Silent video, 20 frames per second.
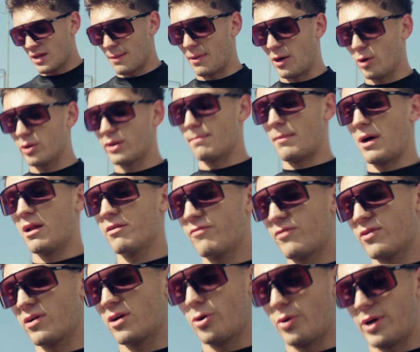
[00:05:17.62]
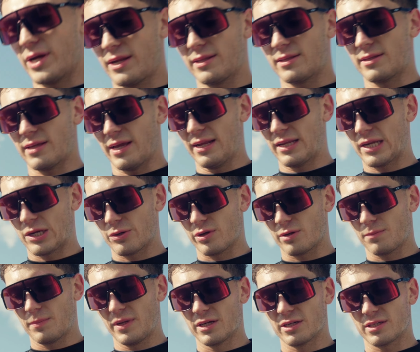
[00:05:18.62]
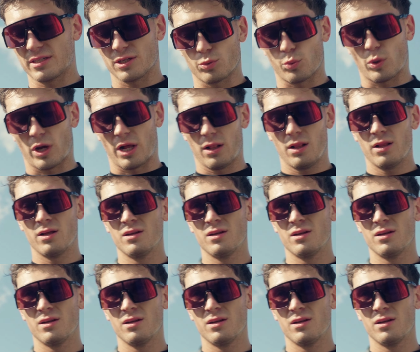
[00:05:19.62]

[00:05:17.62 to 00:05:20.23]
About a month ago, I did 800 meters as well.